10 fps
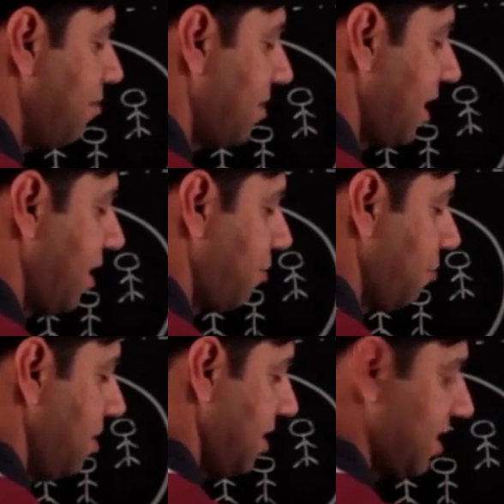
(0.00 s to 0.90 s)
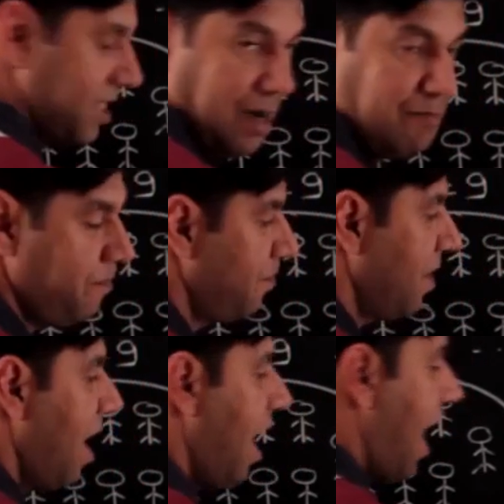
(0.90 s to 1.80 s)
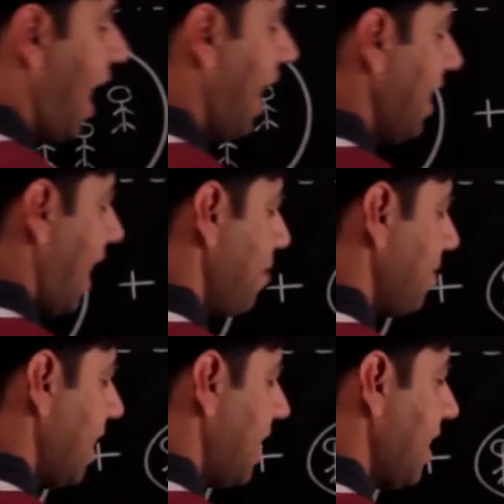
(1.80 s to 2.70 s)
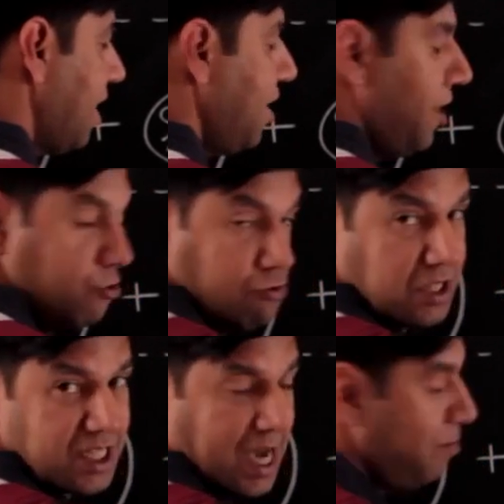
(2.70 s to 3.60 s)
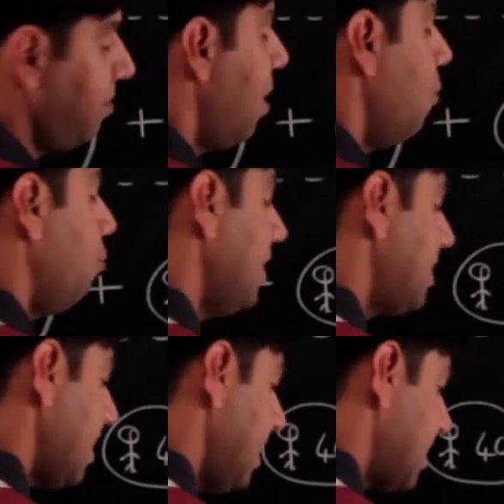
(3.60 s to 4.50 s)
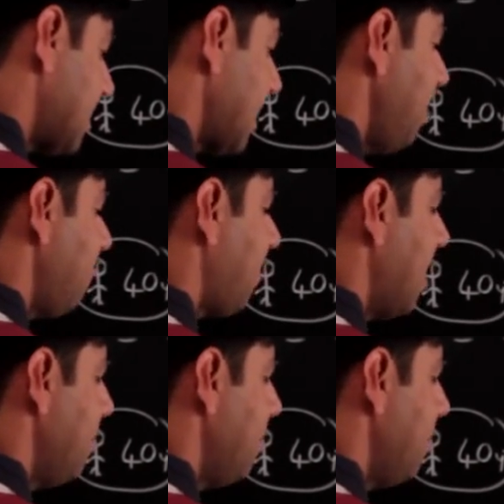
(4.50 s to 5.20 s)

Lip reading: something to this sum and I'm getting a new sum, which itself